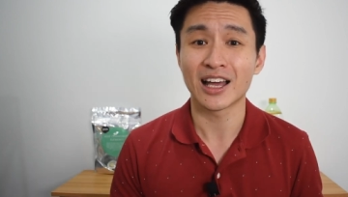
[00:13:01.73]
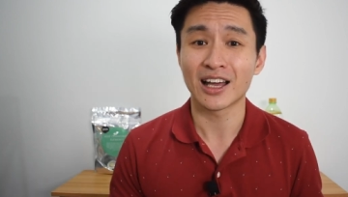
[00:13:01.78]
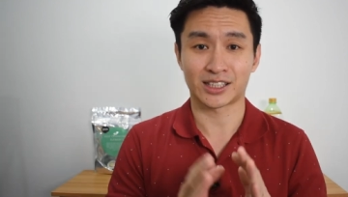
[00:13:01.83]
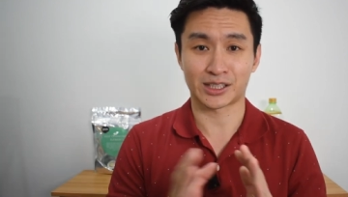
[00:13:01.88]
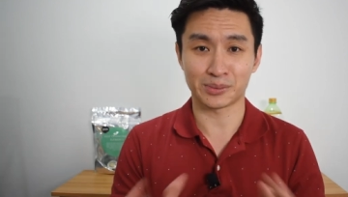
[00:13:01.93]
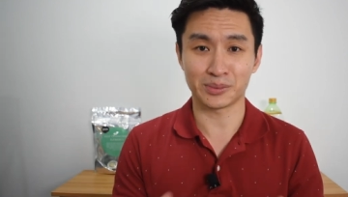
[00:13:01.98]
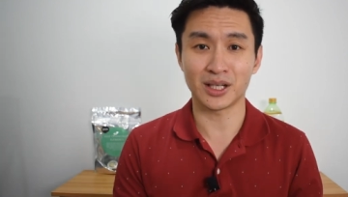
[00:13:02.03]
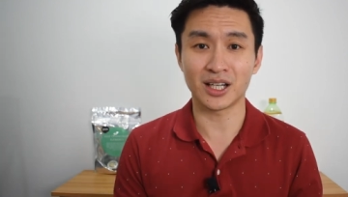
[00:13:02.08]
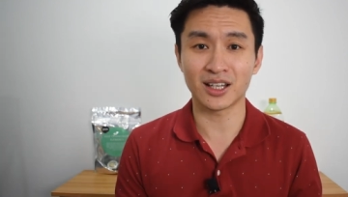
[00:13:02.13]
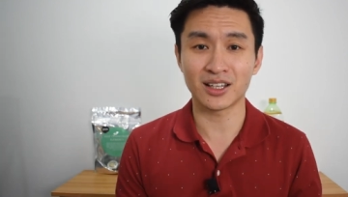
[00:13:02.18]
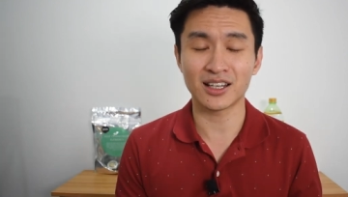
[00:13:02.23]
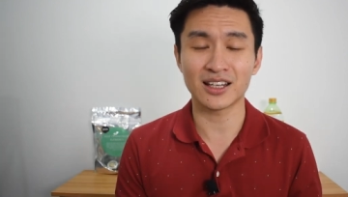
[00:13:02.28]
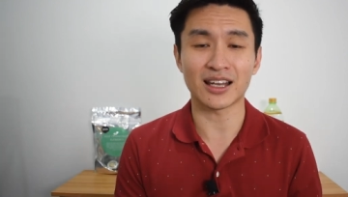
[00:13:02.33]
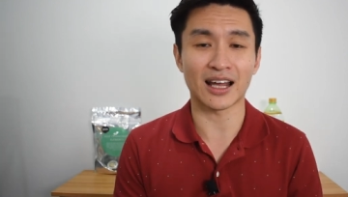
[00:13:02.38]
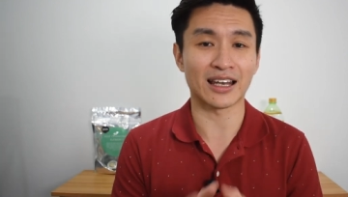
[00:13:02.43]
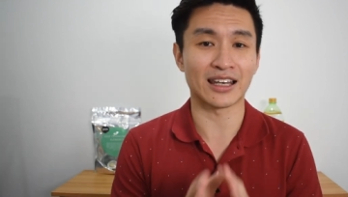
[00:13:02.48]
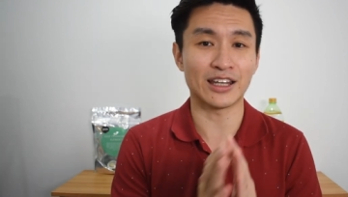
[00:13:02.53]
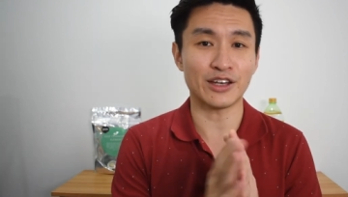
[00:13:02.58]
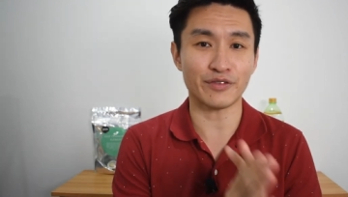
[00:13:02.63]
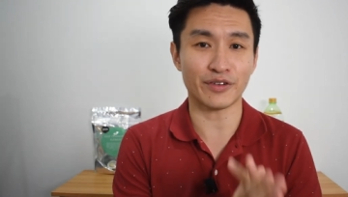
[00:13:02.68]
Similarly,
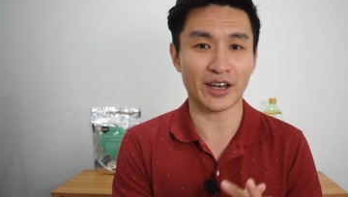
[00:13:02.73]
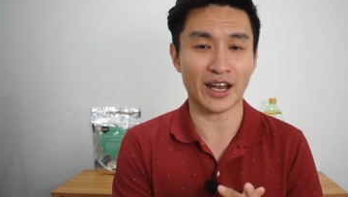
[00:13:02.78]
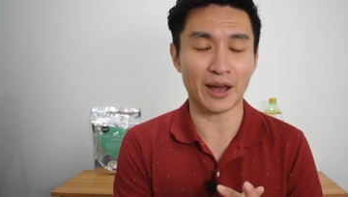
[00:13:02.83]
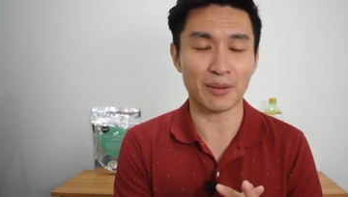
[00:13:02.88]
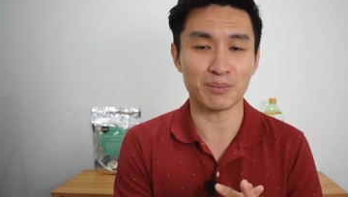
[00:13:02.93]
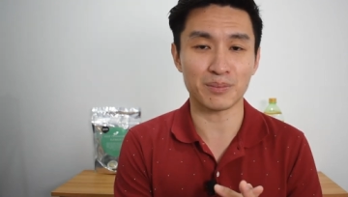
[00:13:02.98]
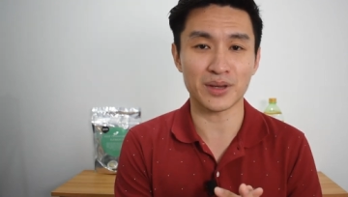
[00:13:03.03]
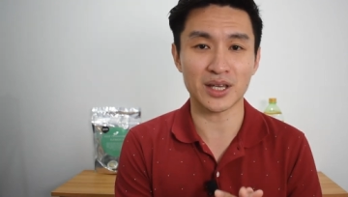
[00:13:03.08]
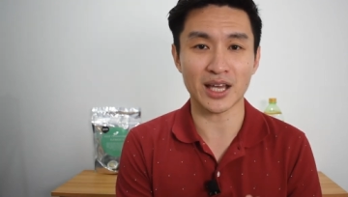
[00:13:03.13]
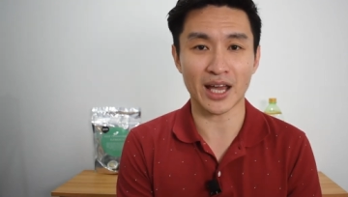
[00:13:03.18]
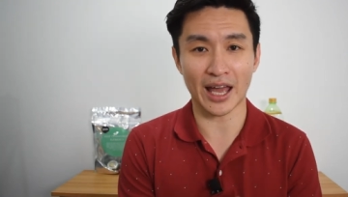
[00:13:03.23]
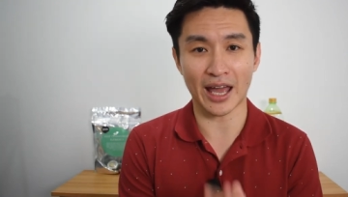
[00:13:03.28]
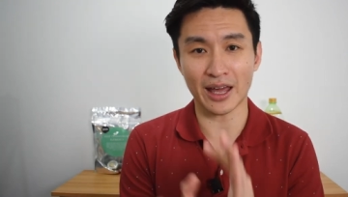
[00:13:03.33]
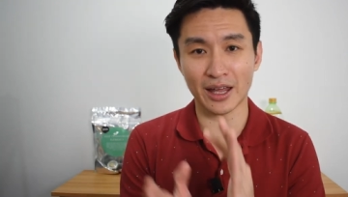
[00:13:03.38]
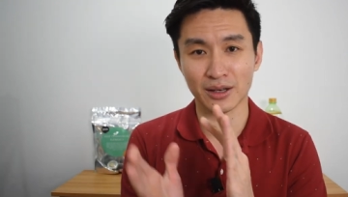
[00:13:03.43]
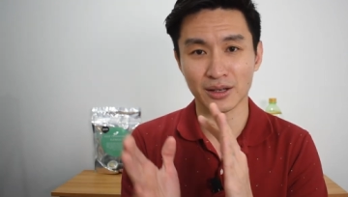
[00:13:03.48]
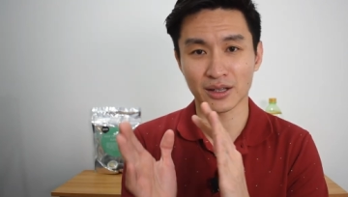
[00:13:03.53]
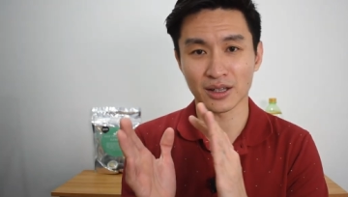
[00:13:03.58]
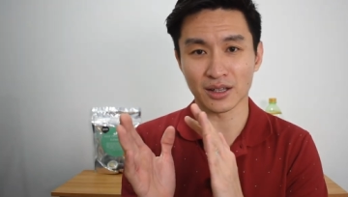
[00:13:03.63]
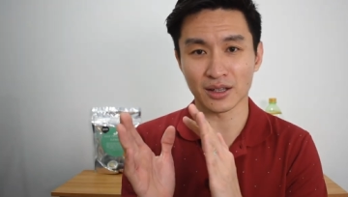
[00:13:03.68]
like Live at MB
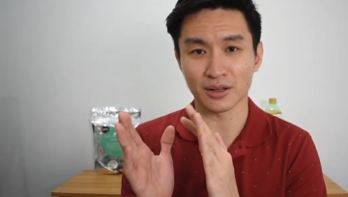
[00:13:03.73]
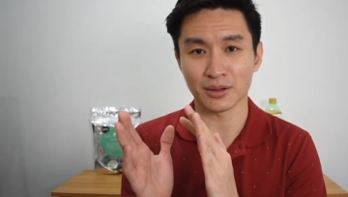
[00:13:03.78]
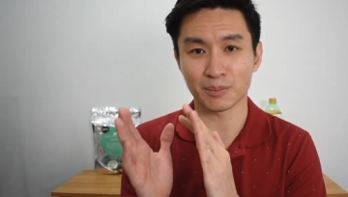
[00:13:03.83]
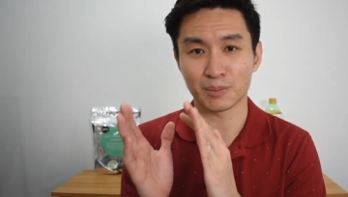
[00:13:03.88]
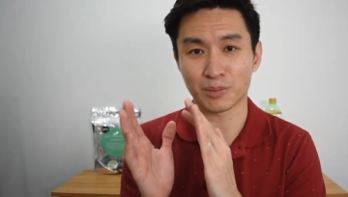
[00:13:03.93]
and